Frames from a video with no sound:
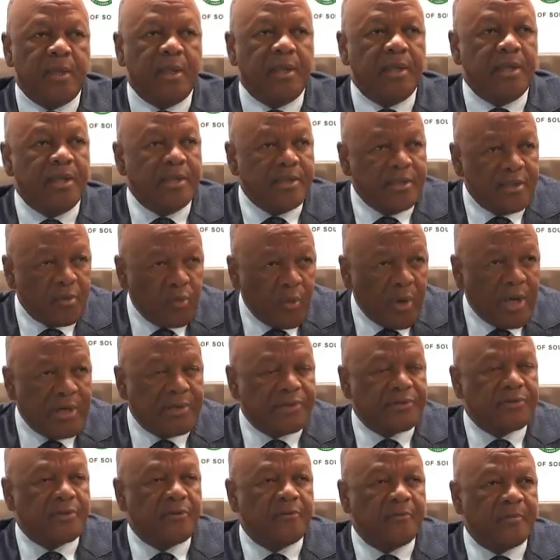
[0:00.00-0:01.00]
In the
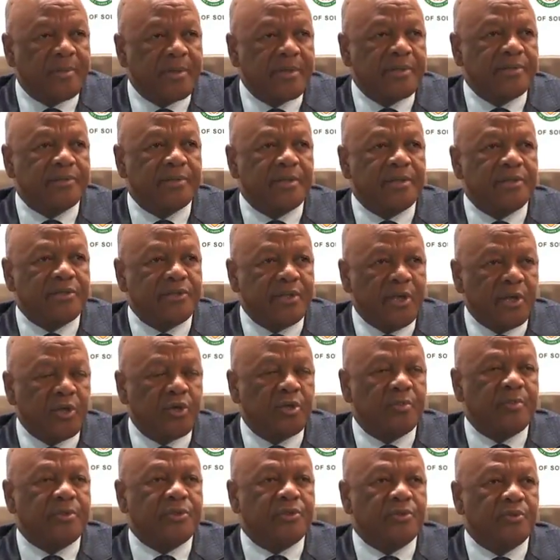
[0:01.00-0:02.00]
words of President
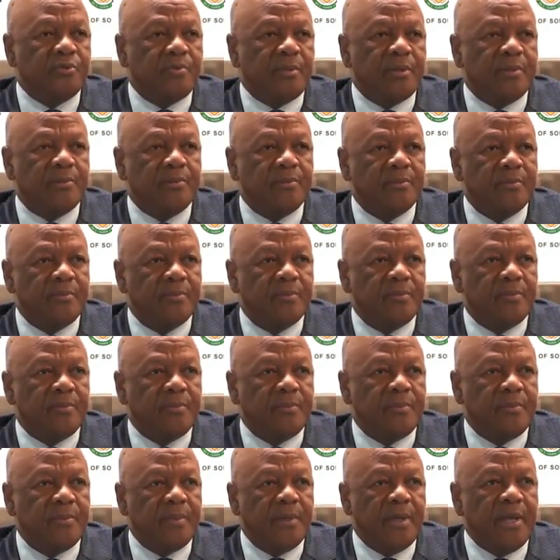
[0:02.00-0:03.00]
Jacob Zuma,
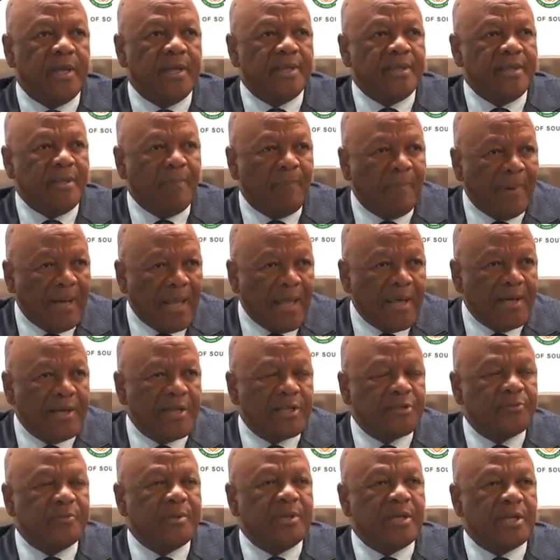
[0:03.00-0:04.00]
the plan
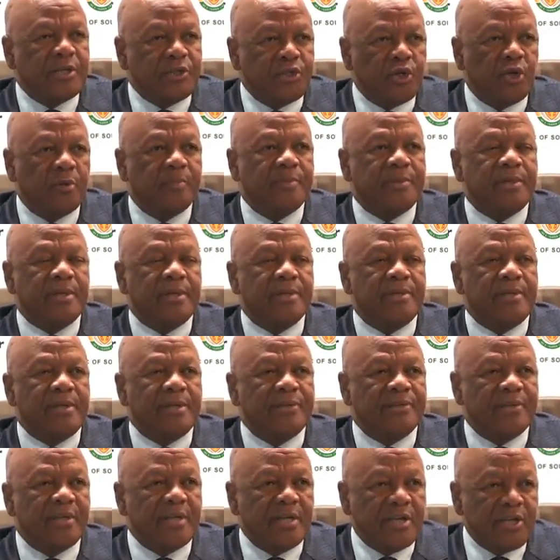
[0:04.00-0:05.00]
has been adopted
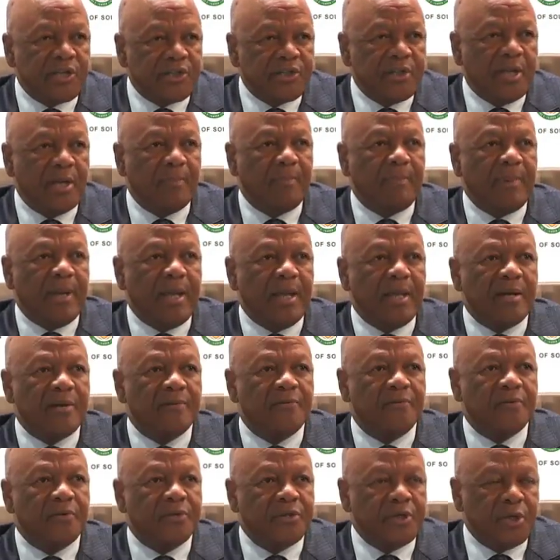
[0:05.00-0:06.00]
as a national plan
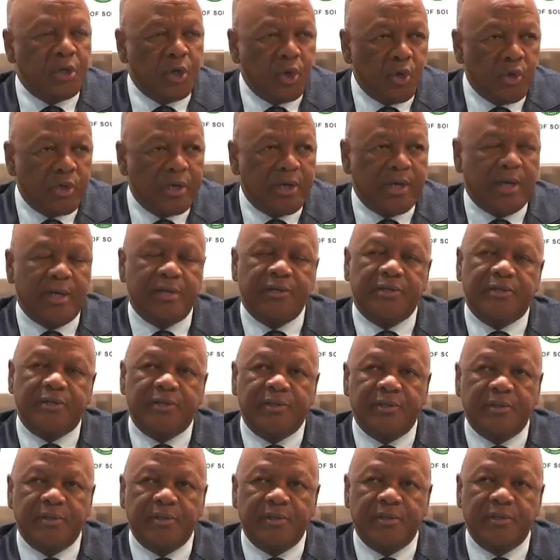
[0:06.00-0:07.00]
for the whole
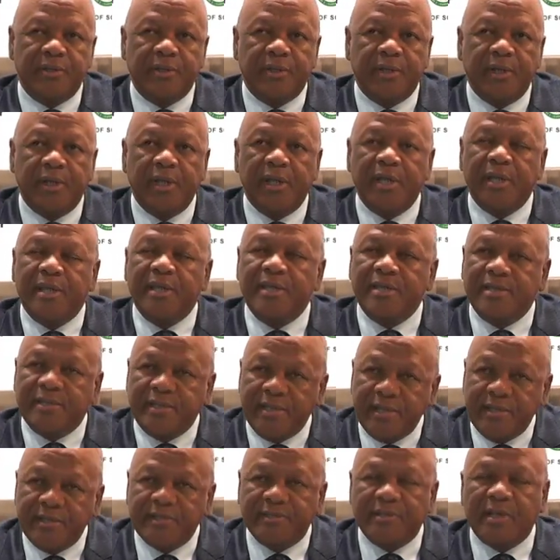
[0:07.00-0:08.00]
country. It
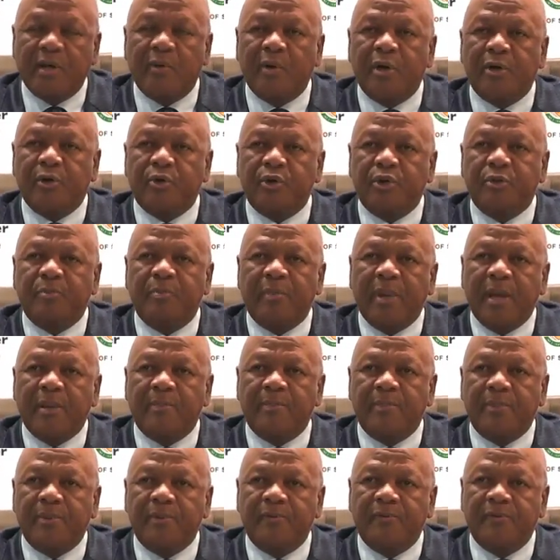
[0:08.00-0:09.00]
is our
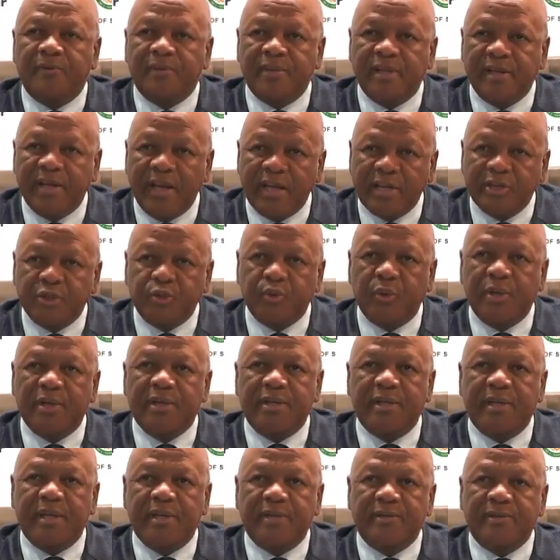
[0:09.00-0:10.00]
roadmap for the next 20
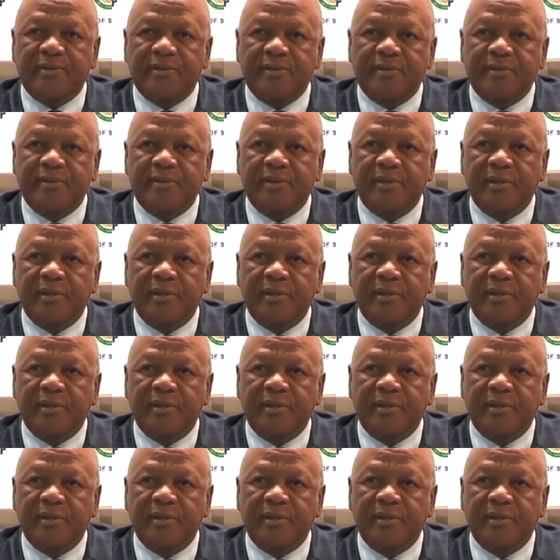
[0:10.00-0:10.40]
years.